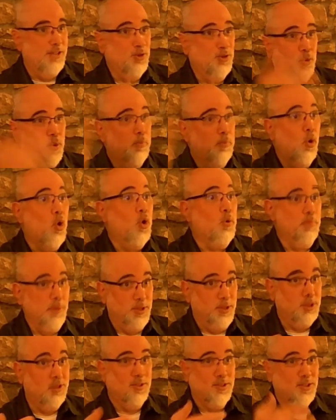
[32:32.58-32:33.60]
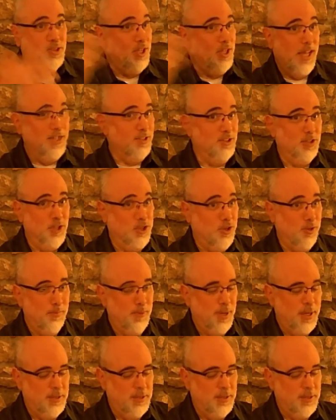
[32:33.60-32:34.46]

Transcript: or porpoise skins it could be.